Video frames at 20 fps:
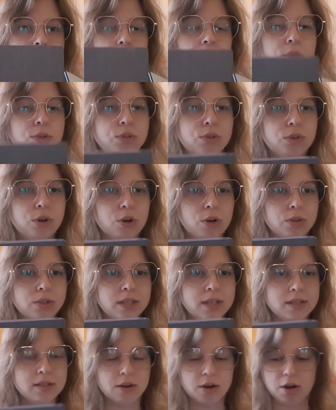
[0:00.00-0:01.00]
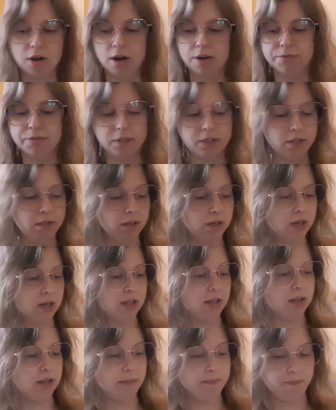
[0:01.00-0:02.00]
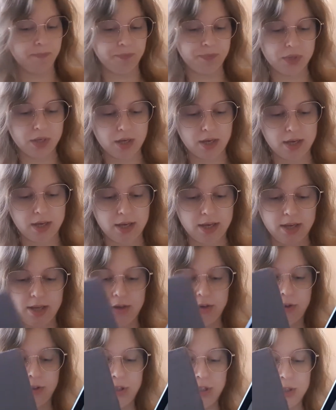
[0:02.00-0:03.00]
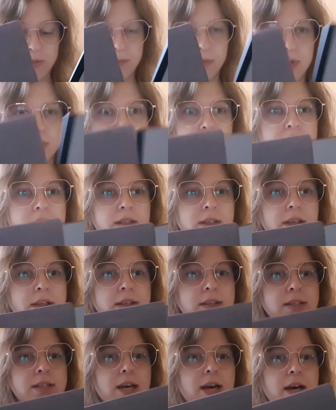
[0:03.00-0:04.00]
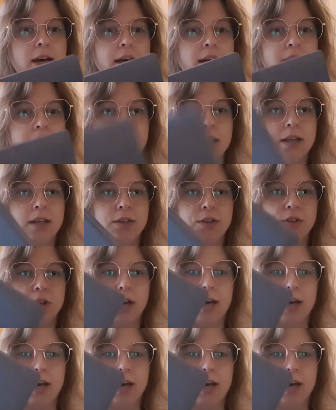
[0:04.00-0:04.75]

how do you call this? A cover. And you just put this inside, and you